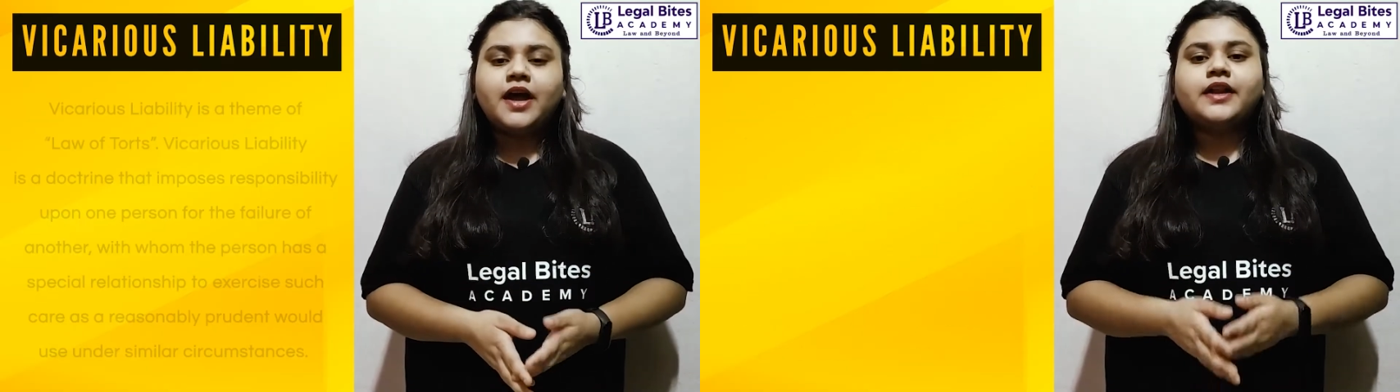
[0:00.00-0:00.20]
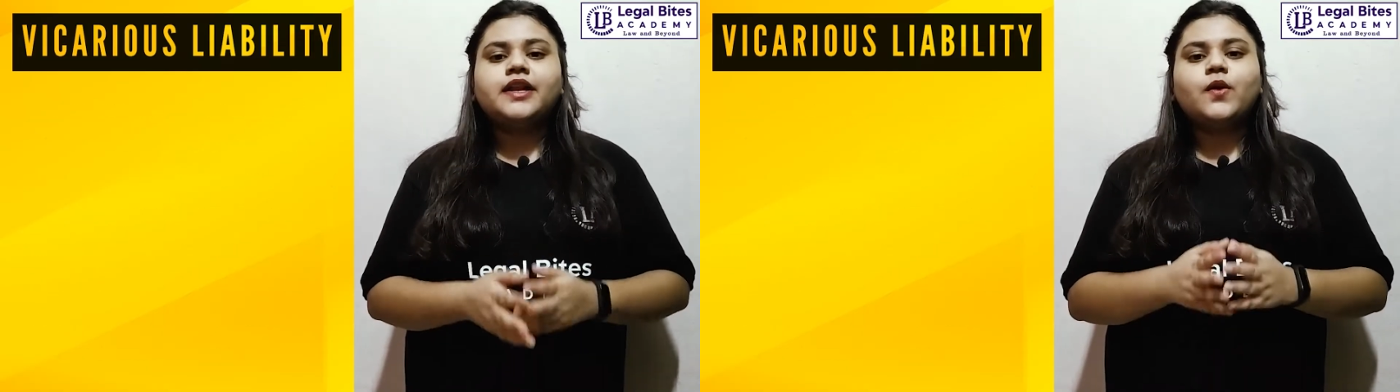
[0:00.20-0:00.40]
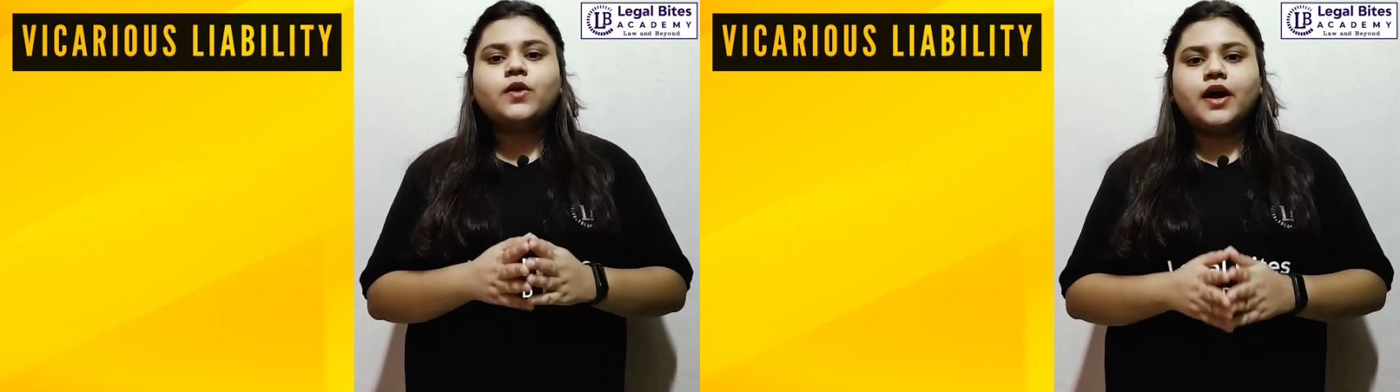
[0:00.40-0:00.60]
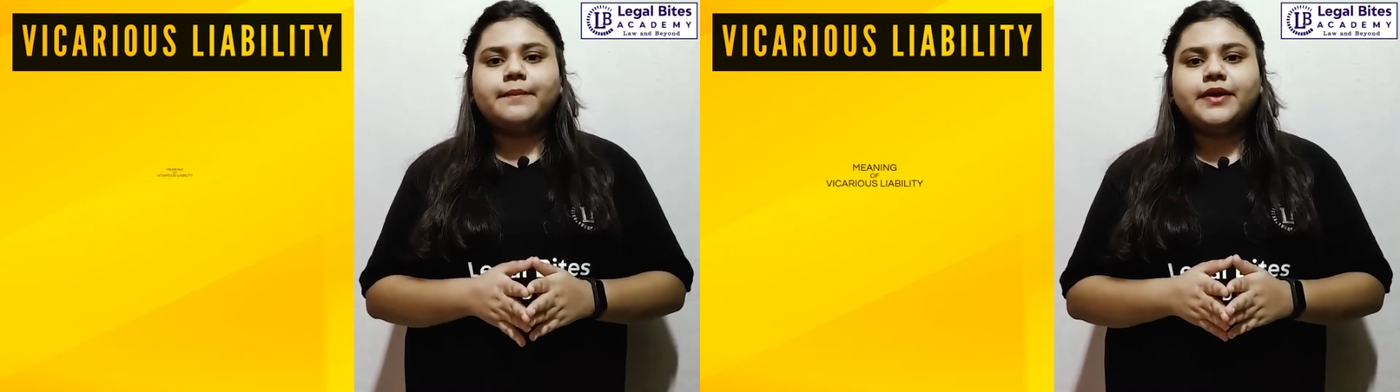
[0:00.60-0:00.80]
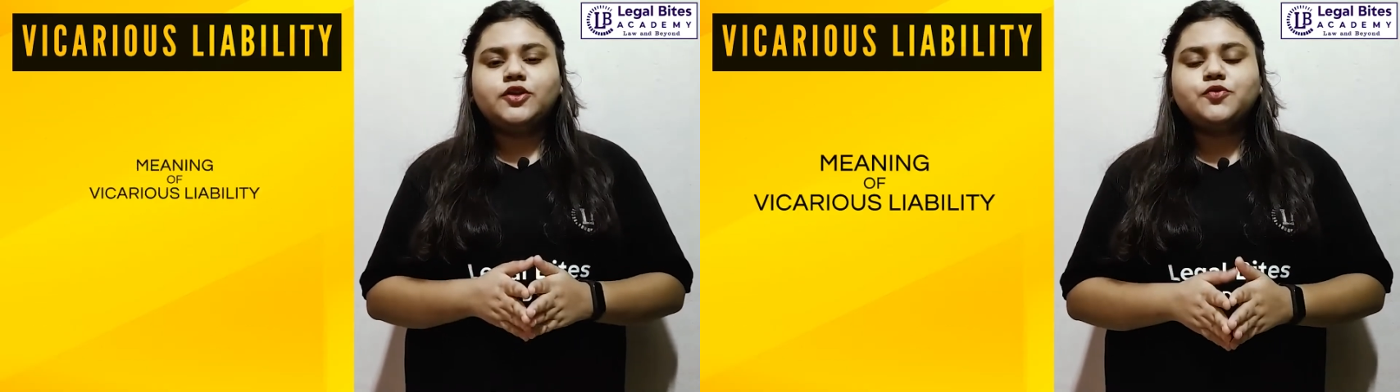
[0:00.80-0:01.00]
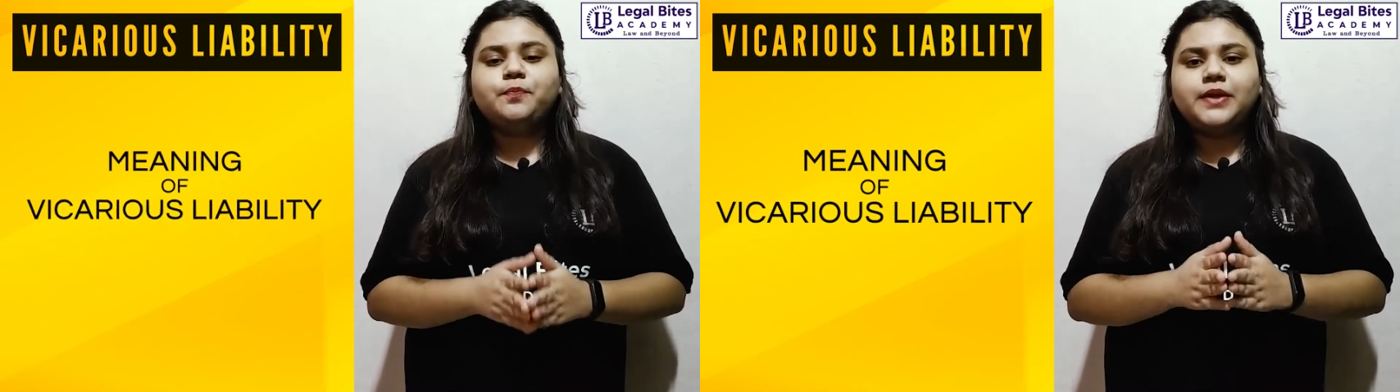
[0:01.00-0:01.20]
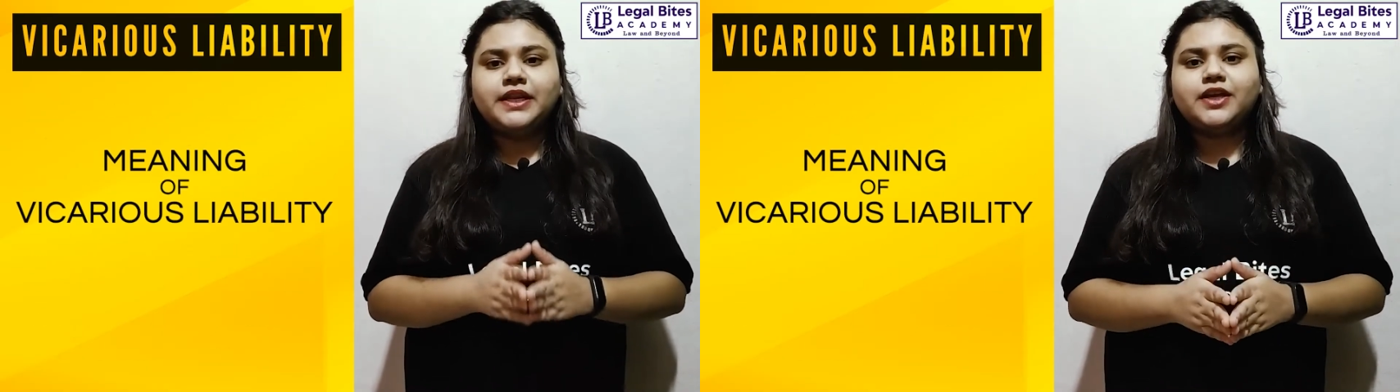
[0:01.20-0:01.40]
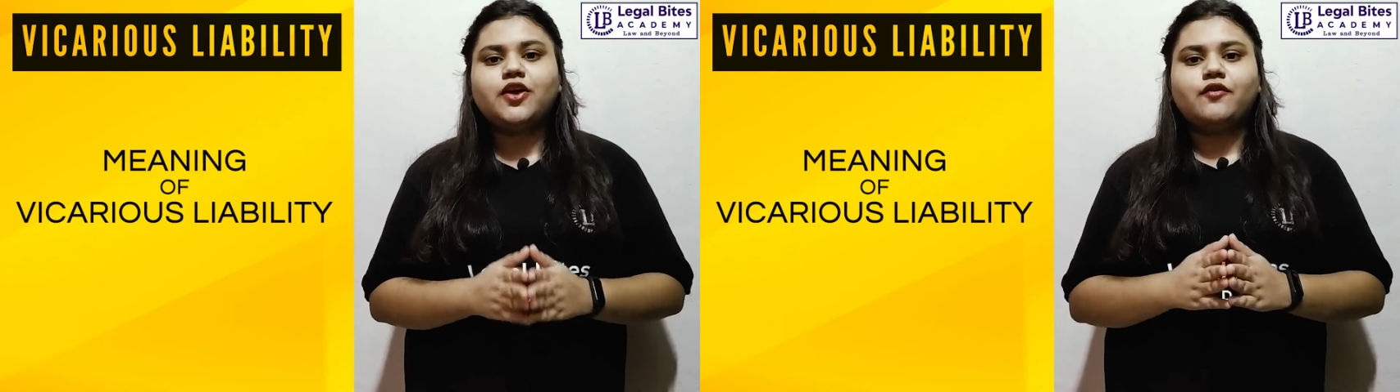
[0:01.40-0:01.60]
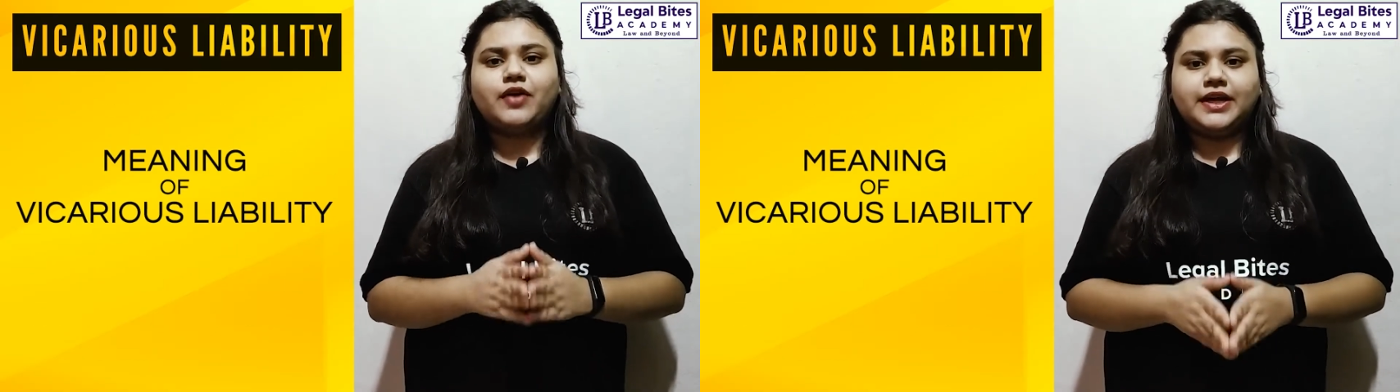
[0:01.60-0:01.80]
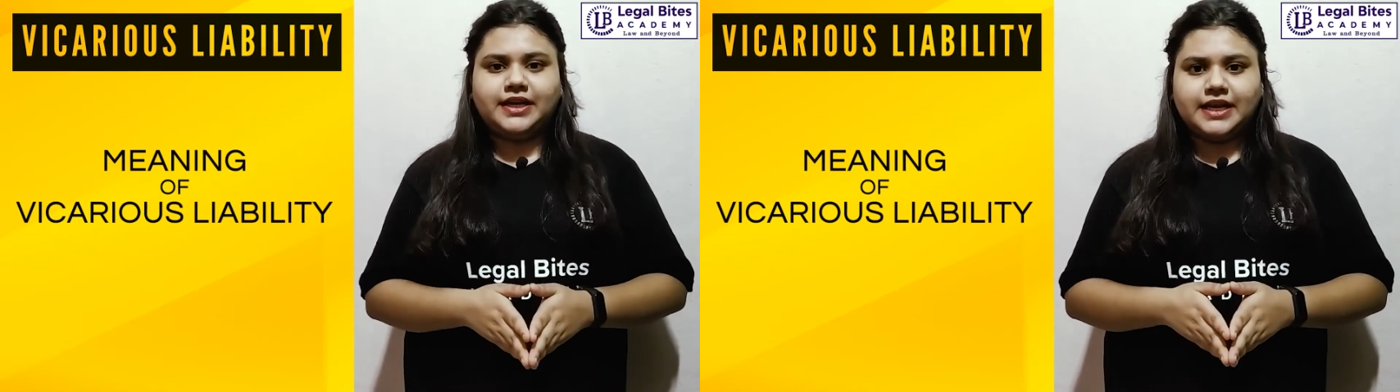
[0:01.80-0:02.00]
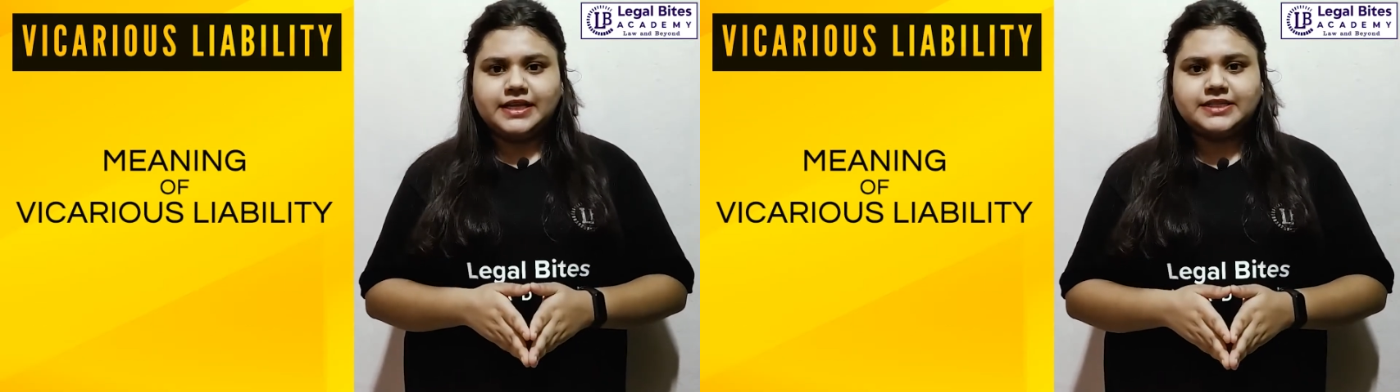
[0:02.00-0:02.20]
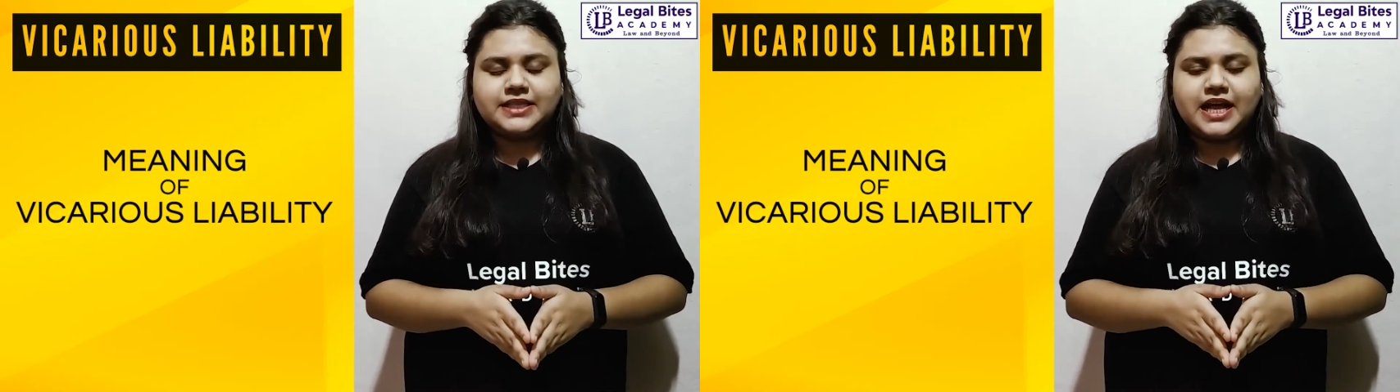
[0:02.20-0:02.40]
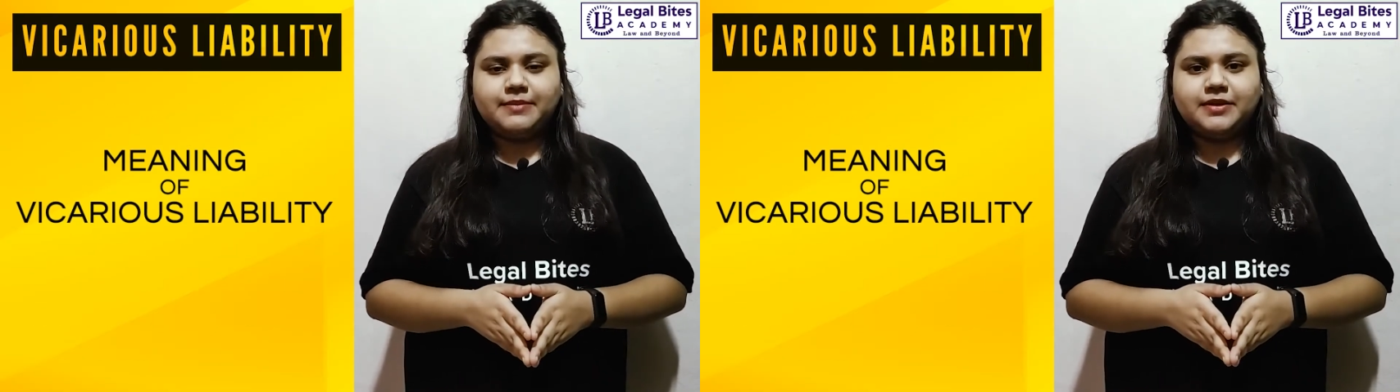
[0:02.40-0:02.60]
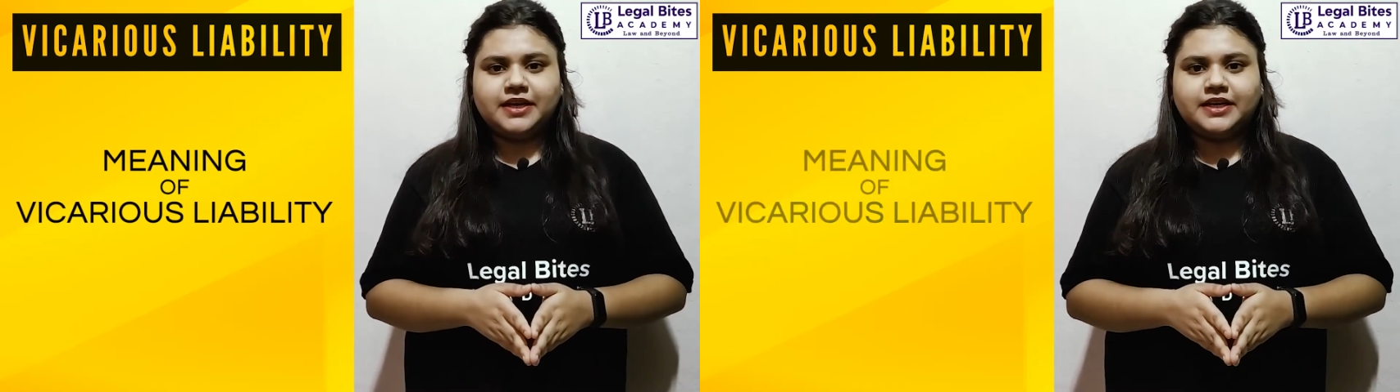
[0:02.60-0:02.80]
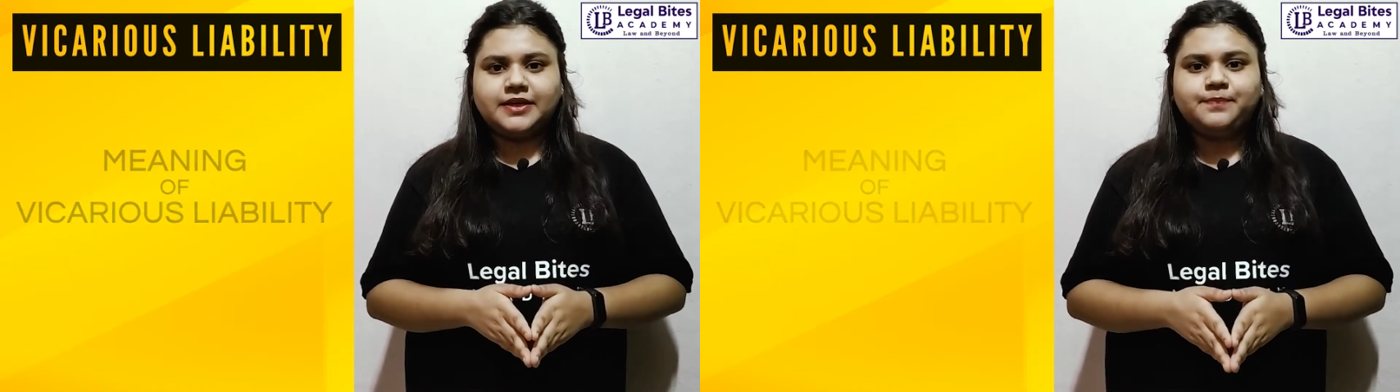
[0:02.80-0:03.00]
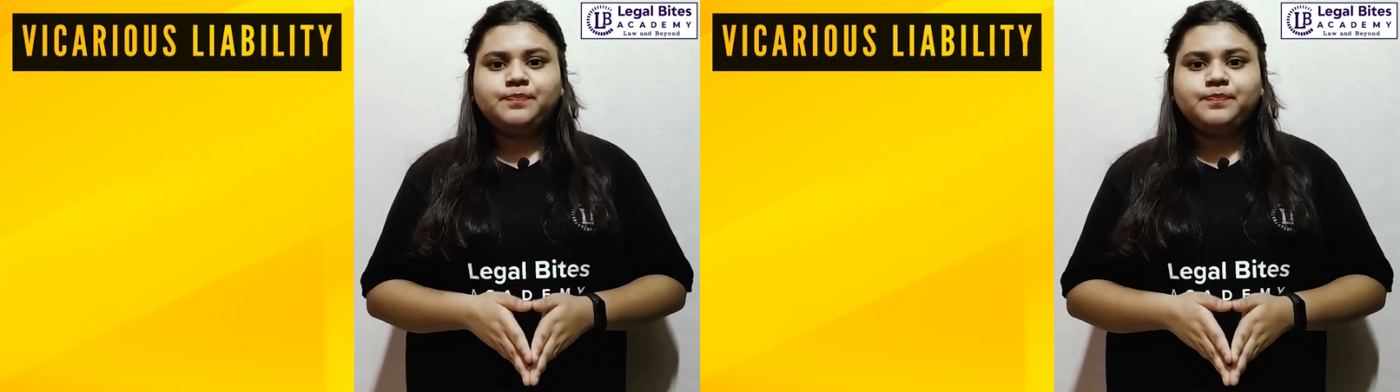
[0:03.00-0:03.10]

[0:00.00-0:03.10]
Now coming to meaning of vicarious liability.